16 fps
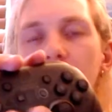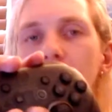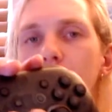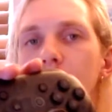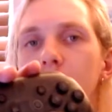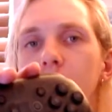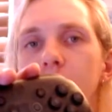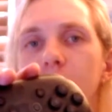
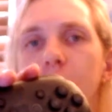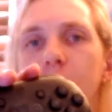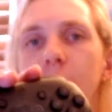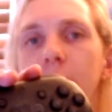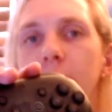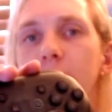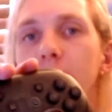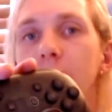And it feels
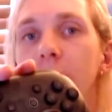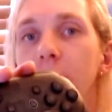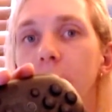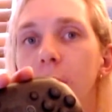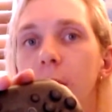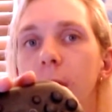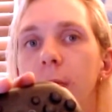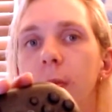great. It'll be
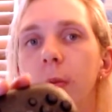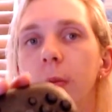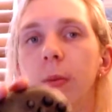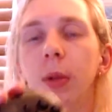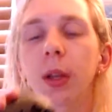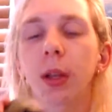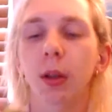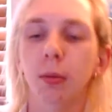good for
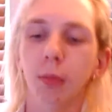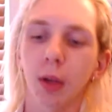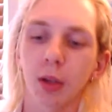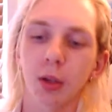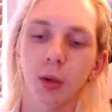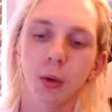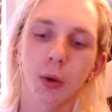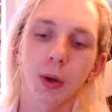playing
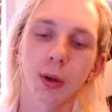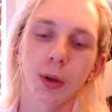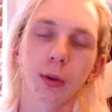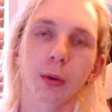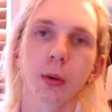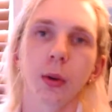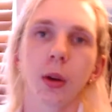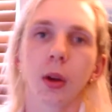Metroid
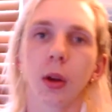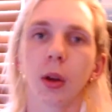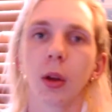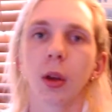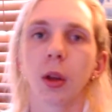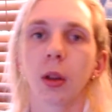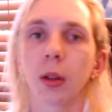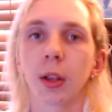or
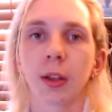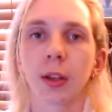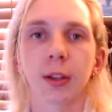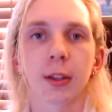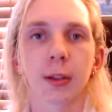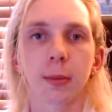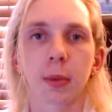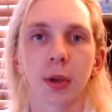Link
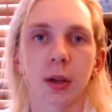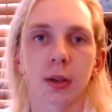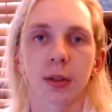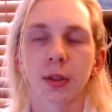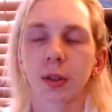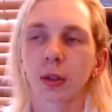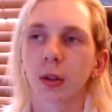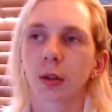to the
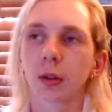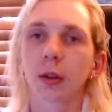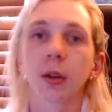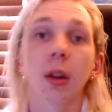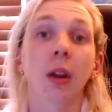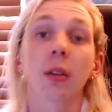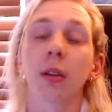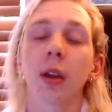Past,
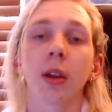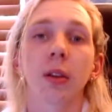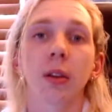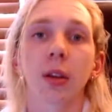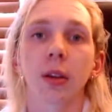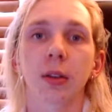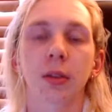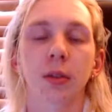other
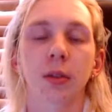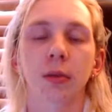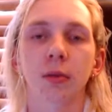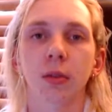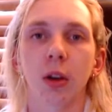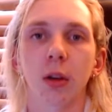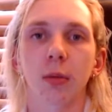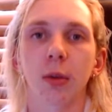NES
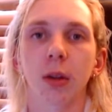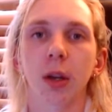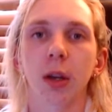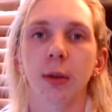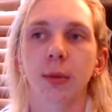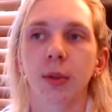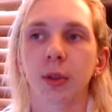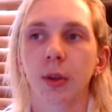type of
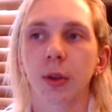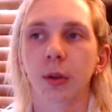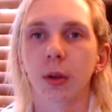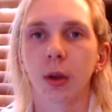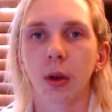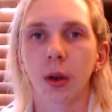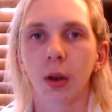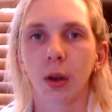games. So
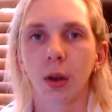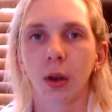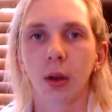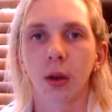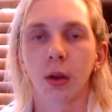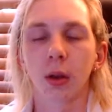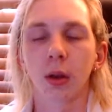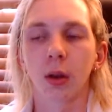
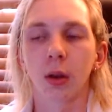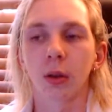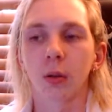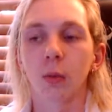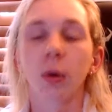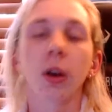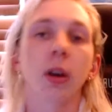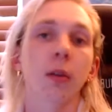
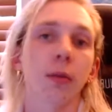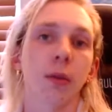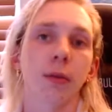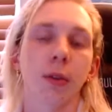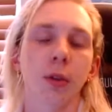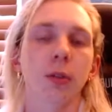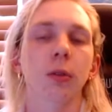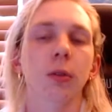whenever
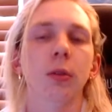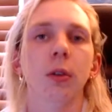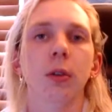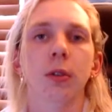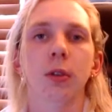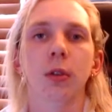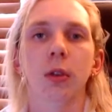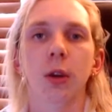Virtual
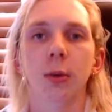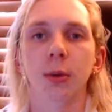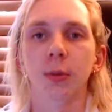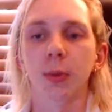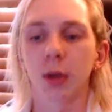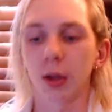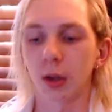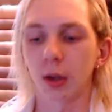Console comes
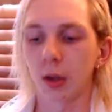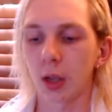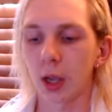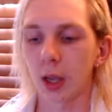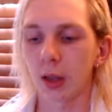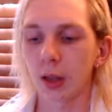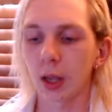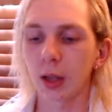by,
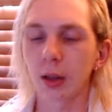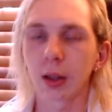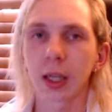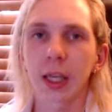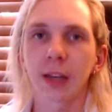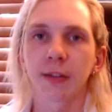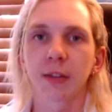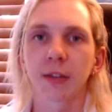and that
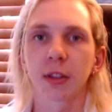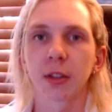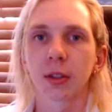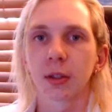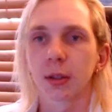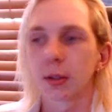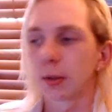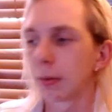leaves
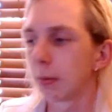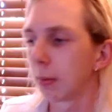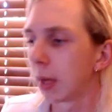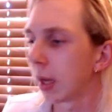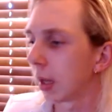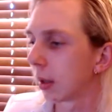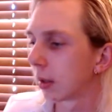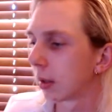
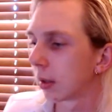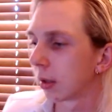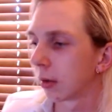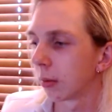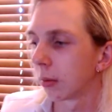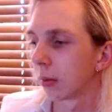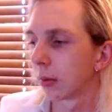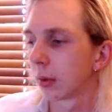me
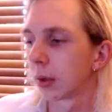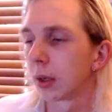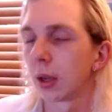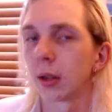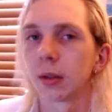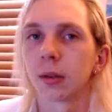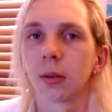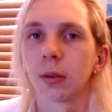to
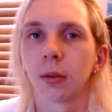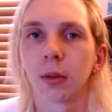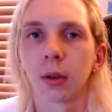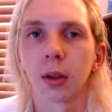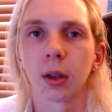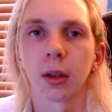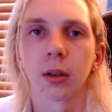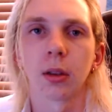get to
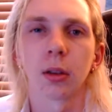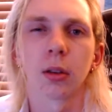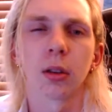the,